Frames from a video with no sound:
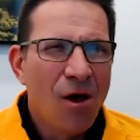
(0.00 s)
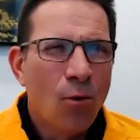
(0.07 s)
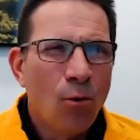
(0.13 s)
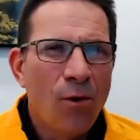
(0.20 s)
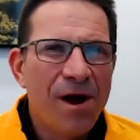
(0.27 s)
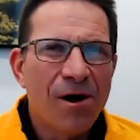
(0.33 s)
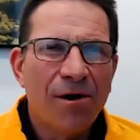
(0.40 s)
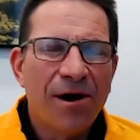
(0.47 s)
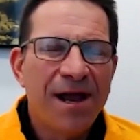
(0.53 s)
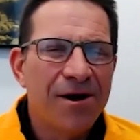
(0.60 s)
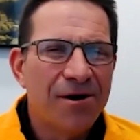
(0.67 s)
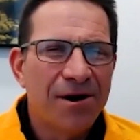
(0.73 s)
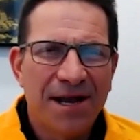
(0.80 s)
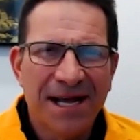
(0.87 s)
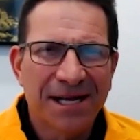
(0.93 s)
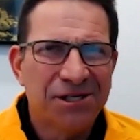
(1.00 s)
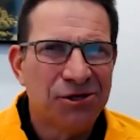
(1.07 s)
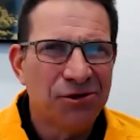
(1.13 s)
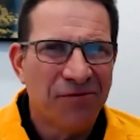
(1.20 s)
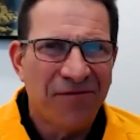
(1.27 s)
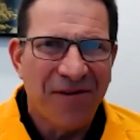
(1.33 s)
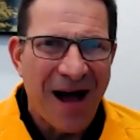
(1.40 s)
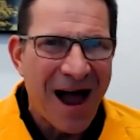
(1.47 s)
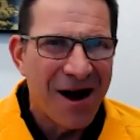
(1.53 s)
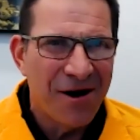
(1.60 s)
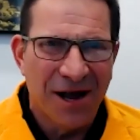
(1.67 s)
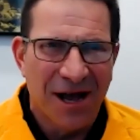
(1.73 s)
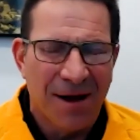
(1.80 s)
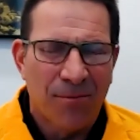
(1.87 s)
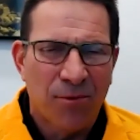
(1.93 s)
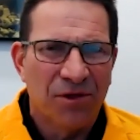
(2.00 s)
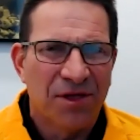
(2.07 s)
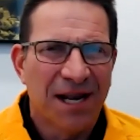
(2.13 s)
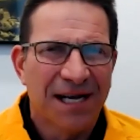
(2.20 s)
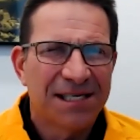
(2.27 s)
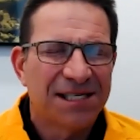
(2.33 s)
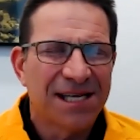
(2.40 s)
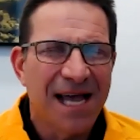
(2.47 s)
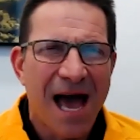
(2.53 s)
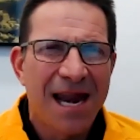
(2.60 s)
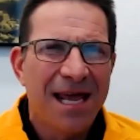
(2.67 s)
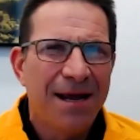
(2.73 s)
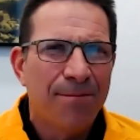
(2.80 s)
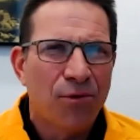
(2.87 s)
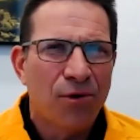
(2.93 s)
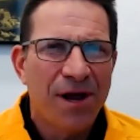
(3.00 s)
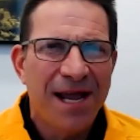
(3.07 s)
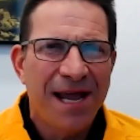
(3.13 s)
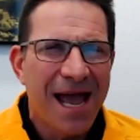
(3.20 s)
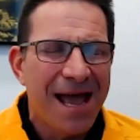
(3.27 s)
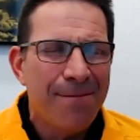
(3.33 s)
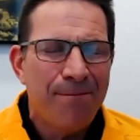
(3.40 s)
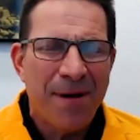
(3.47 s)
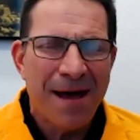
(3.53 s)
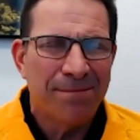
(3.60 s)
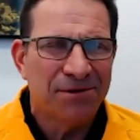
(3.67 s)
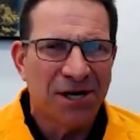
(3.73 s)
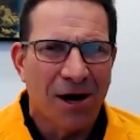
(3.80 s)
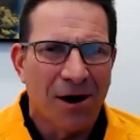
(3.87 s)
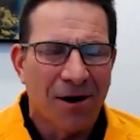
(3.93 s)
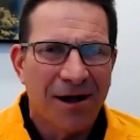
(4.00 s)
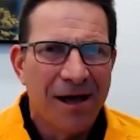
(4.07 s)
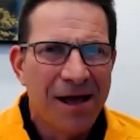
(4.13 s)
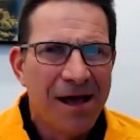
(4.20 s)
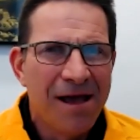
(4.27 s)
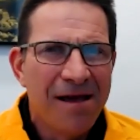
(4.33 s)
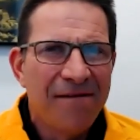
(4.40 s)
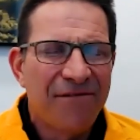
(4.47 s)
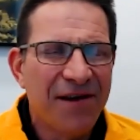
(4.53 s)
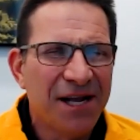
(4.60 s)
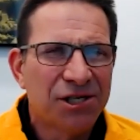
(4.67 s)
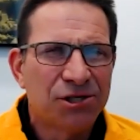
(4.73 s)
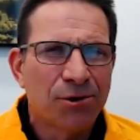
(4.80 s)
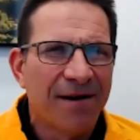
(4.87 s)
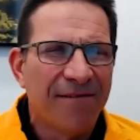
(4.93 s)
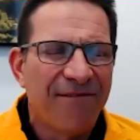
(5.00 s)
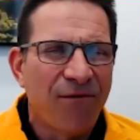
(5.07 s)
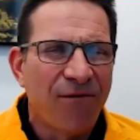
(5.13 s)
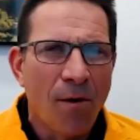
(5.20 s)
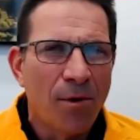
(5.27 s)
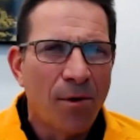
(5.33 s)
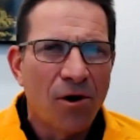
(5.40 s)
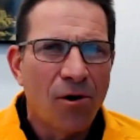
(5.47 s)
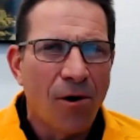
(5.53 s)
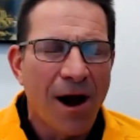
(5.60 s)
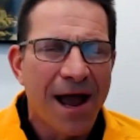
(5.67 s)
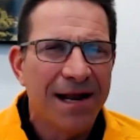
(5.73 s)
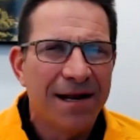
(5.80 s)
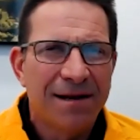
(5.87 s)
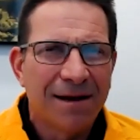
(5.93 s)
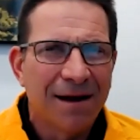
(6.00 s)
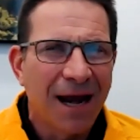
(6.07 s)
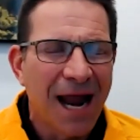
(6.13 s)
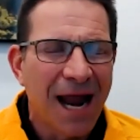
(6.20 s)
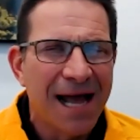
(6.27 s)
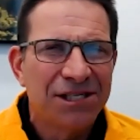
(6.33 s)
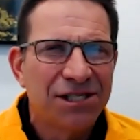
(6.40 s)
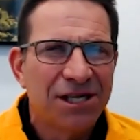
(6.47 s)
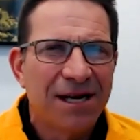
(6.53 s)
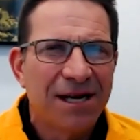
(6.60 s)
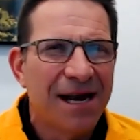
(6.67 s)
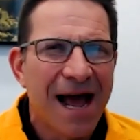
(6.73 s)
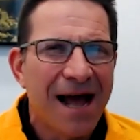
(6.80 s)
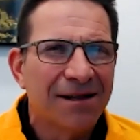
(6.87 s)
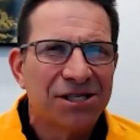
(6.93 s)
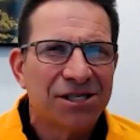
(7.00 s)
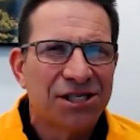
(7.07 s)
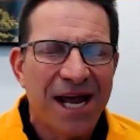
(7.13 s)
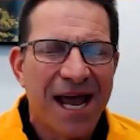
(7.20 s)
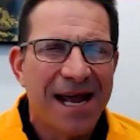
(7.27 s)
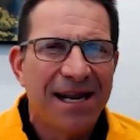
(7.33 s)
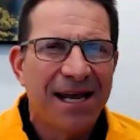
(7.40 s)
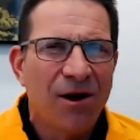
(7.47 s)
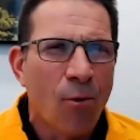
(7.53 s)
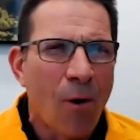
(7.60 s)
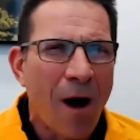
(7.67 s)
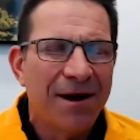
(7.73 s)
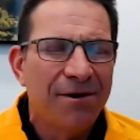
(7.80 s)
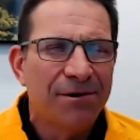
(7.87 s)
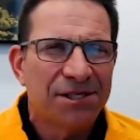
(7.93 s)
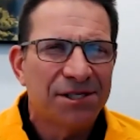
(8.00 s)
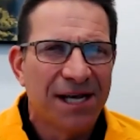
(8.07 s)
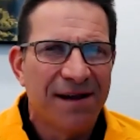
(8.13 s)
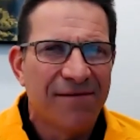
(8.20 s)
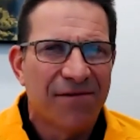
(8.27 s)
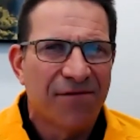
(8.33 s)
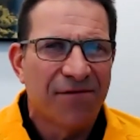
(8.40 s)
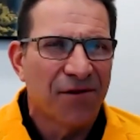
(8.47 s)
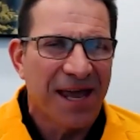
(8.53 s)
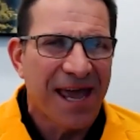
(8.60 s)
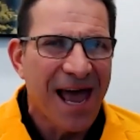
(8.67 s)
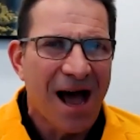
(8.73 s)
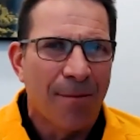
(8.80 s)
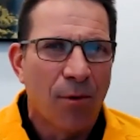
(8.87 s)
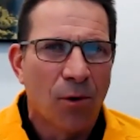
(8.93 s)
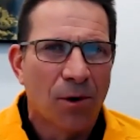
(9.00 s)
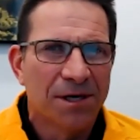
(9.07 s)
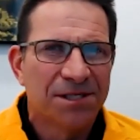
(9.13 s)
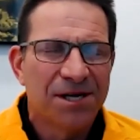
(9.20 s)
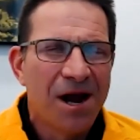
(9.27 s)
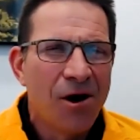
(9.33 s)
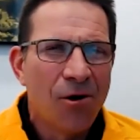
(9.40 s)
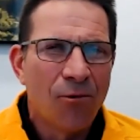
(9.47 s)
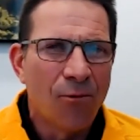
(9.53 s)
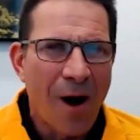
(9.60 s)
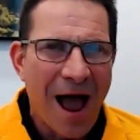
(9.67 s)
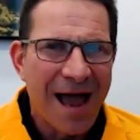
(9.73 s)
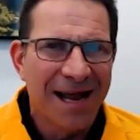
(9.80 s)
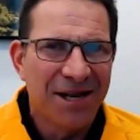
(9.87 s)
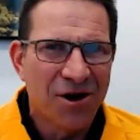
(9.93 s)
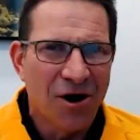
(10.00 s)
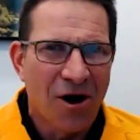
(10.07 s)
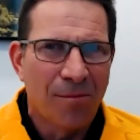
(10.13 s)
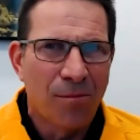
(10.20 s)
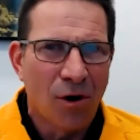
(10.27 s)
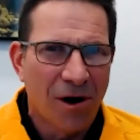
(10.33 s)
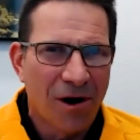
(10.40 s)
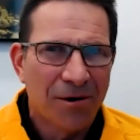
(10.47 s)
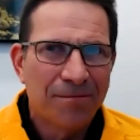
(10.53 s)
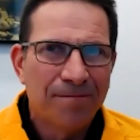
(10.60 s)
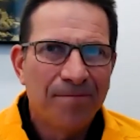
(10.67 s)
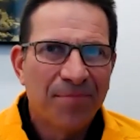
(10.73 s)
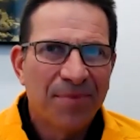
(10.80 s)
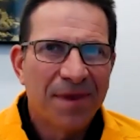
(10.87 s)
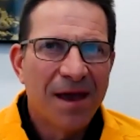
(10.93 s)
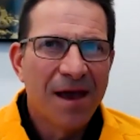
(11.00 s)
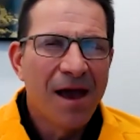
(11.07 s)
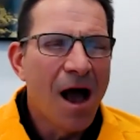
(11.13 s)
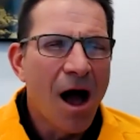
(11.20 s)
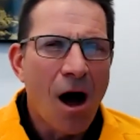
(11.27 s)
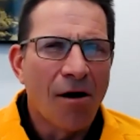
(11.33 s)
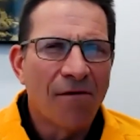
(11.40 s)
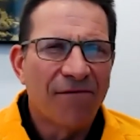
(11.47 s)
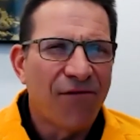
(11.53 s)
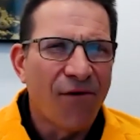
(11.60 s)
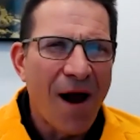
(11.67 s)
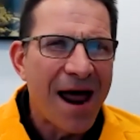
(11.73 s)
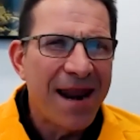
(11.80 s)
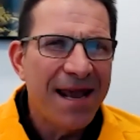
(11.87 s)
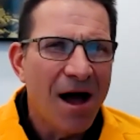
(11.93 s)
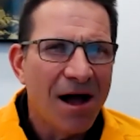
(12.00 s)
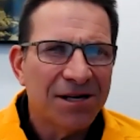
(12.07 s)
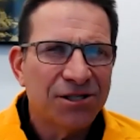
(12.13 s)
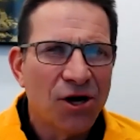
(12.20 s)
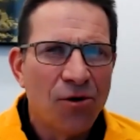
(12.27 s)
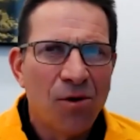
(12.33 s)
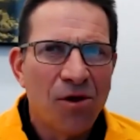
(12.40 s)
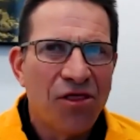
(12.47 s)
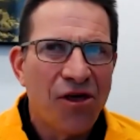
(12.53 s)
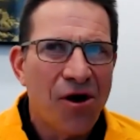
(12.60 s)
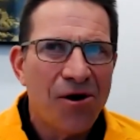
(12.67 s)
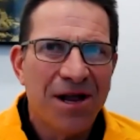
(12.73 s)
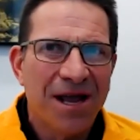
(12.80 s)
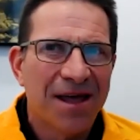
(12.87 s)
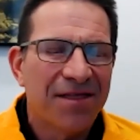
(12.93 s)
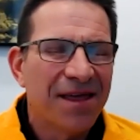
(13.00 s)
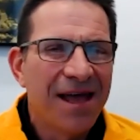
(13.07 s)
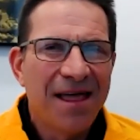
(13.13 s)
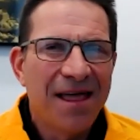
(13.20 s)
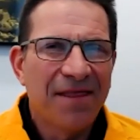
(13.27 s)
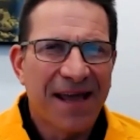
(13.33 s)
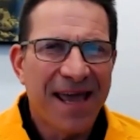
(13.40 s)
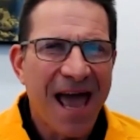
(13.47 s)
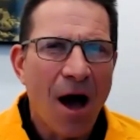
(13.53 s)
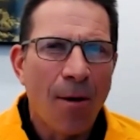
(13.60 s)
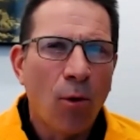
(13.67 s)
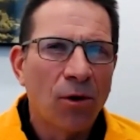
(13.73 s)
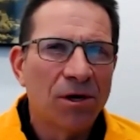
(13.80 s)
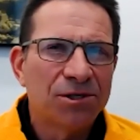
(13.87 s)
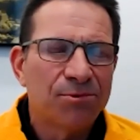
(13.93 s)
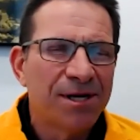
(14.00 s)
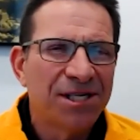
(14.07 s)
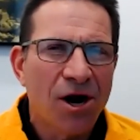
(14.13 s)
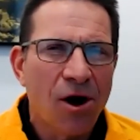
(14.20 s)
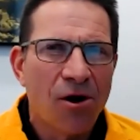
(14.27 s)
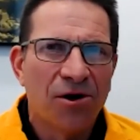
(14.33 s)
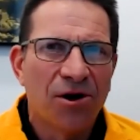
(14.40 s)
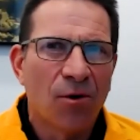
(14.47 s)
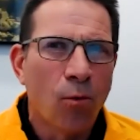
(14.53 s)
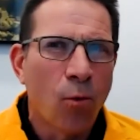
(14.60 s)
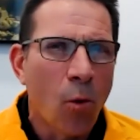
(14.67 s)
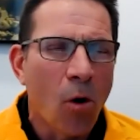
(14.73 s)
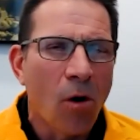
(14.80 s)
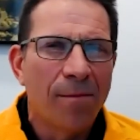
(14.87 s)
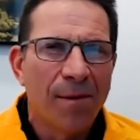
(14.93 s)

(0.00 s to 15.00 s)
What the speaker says: We are here to get you fired up with an exciting pregame pep talk featuring former great, legend, and outstanding wide receiver for the Cowboys, Ryan Yarborough. On Friday, October 30th, the Cowboys return to War